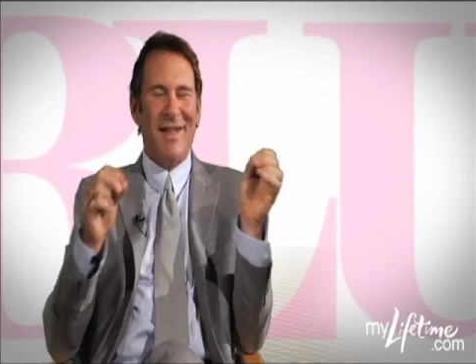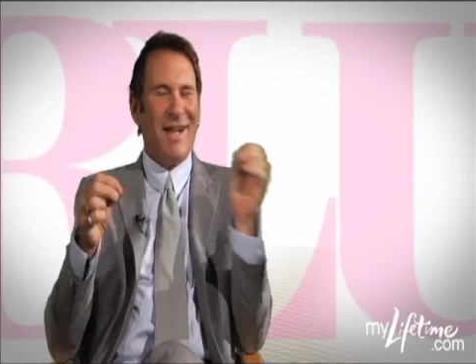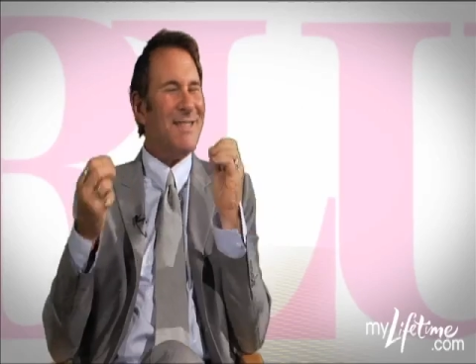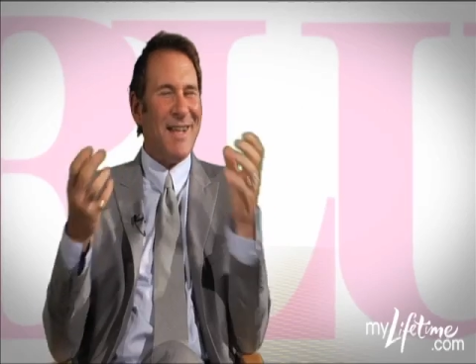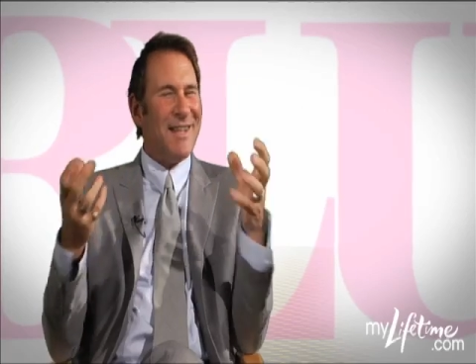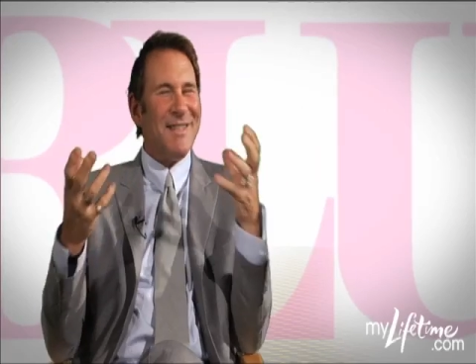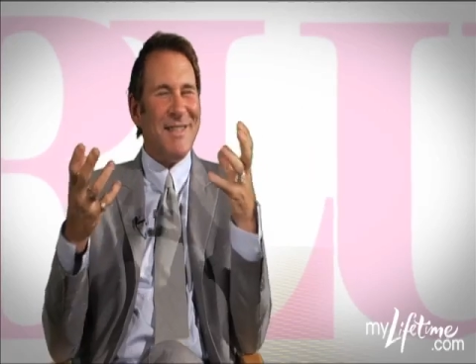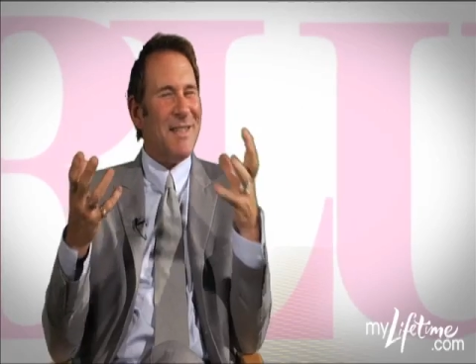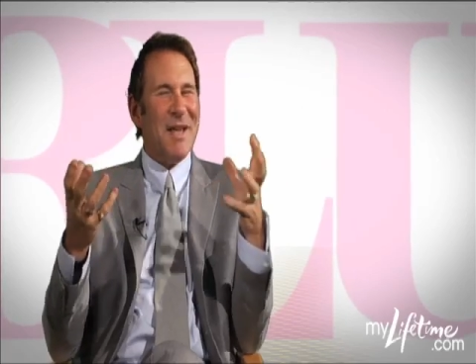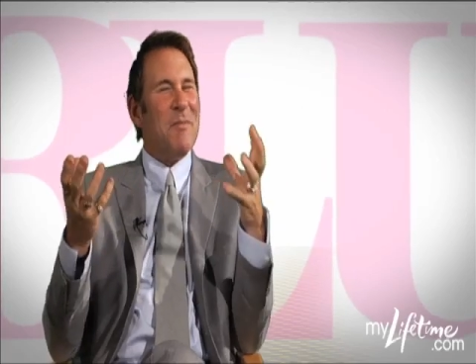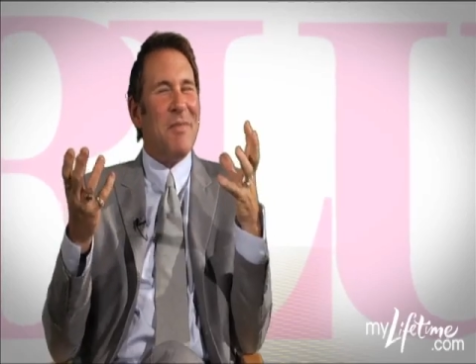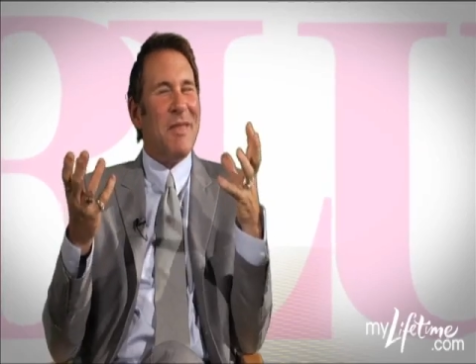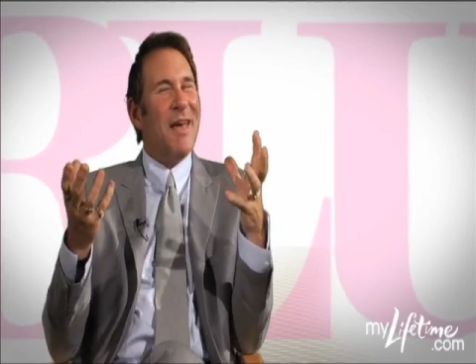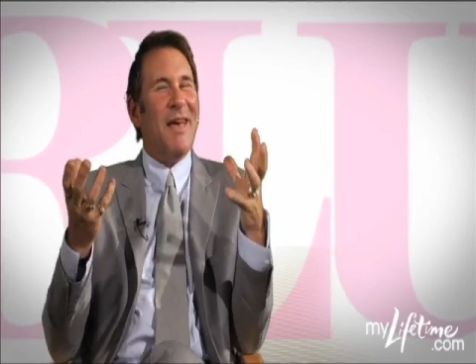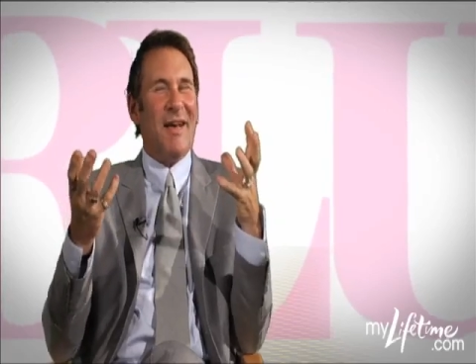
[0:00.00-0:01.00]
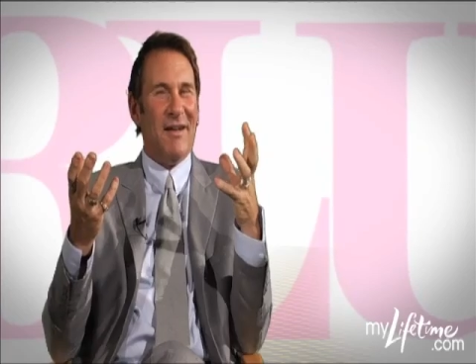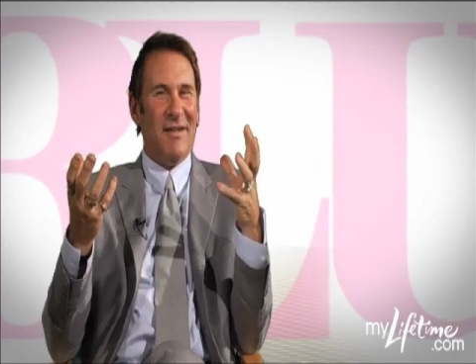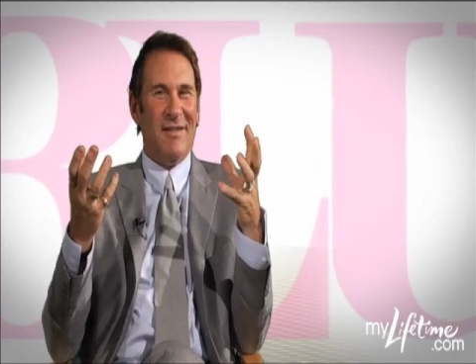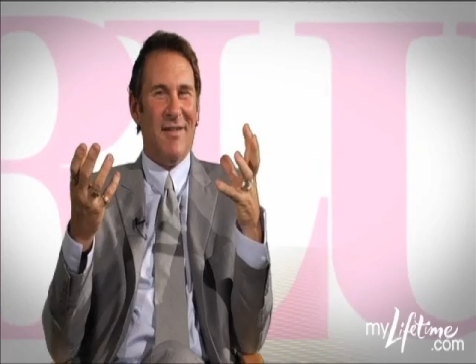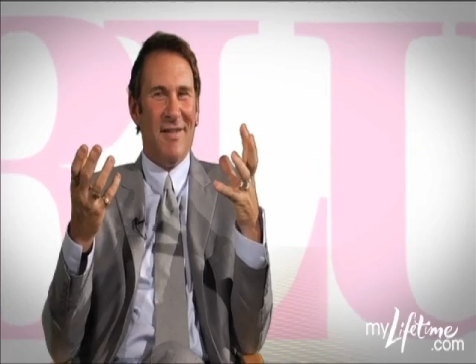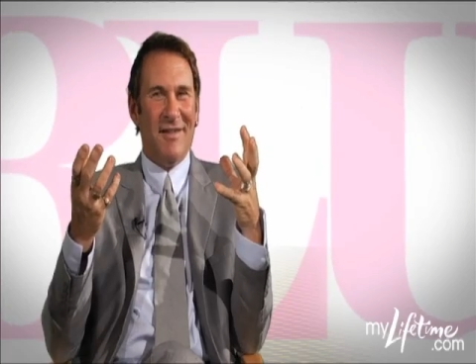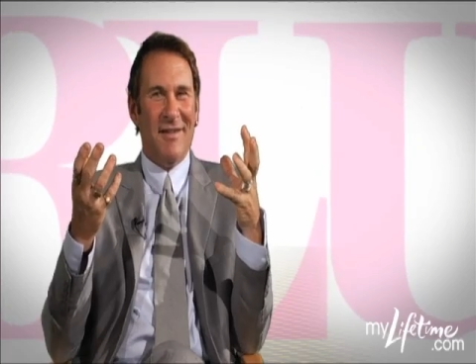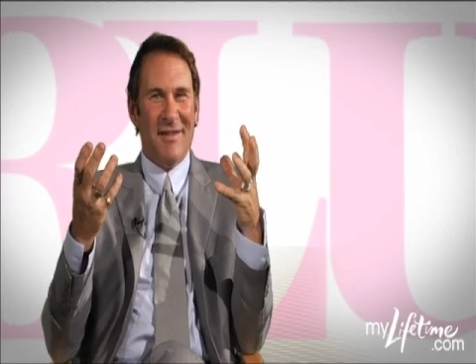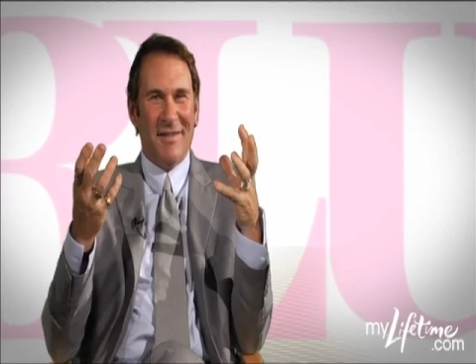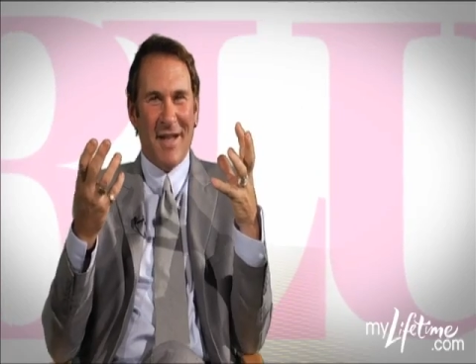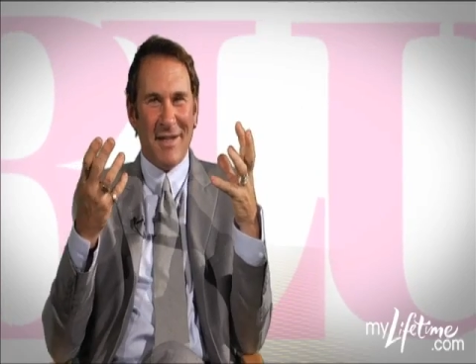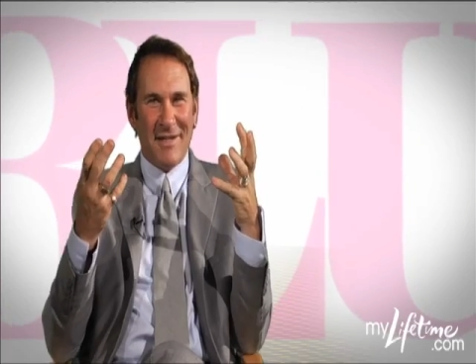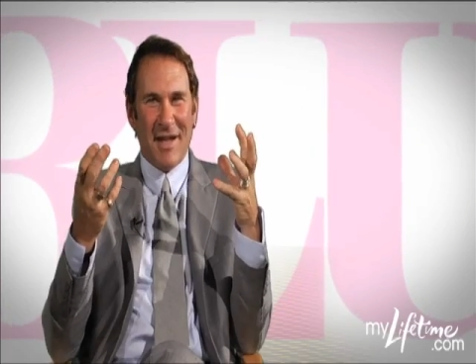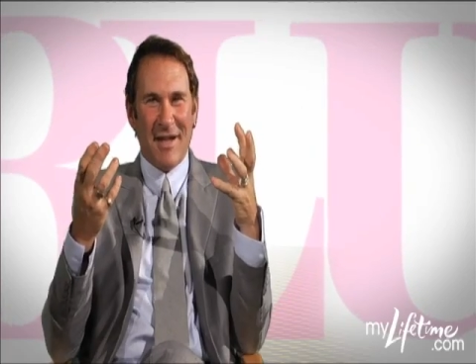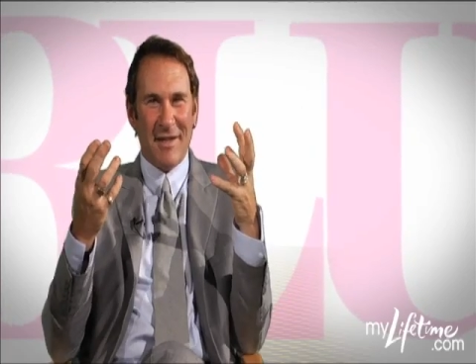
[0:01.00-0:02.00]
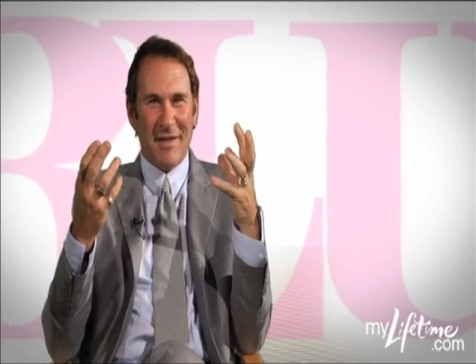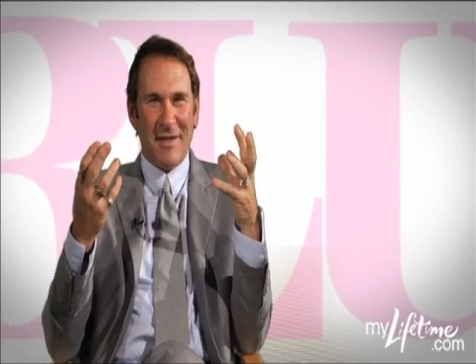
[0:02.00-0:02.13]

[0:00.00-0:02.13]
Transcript: That's not the same thing. That's not the